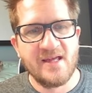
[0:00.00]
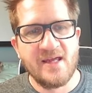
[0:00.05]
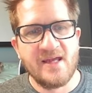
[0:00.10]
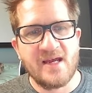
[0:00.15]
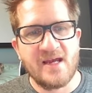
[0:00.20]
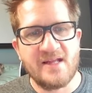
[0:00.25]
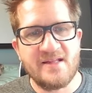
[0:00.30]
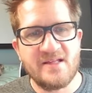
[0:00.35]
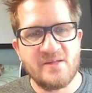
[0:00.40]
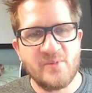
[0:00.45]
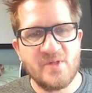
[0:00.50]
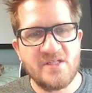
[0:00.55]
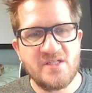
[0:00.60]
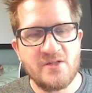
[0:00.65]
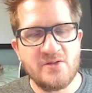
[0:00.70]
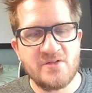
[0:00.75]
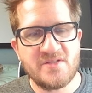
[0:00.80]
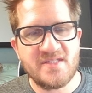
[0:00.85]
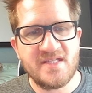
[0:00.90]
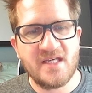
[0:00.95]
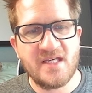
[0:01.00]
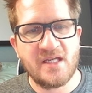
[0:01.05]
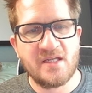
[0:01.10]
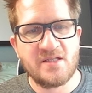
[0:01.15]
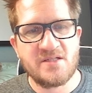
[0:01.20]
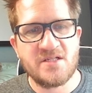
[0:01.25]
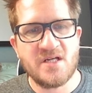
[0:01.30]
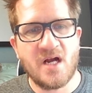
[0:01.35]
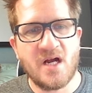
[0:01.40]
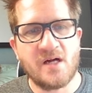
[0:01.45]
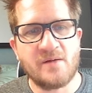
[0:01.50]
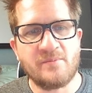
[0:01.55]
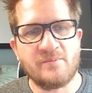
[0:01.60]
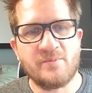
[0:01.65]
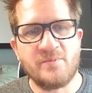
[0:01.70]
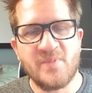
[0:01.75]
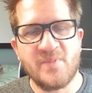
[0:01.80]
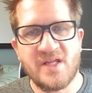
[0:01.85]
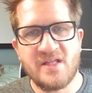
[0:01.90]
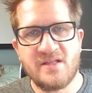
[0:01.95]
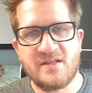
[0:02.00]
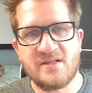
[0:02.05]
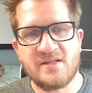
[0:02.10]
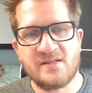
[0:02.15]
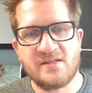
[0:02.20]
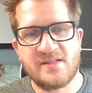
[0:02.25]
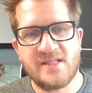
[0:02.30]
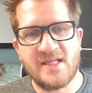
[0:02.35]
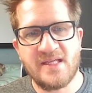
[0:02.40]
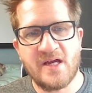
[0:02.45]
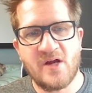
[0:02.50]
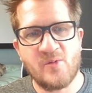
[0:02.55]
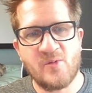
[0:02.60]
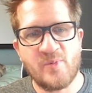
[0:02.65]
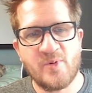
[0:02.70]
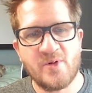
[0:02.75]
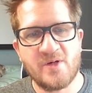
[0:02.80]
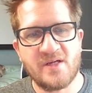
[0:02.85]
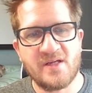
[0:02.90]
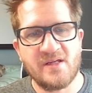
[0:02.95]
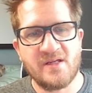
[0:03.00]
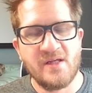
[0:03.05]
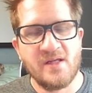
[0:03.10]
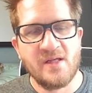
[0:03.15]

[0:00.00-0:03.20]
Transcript: and then we do see a jump in the output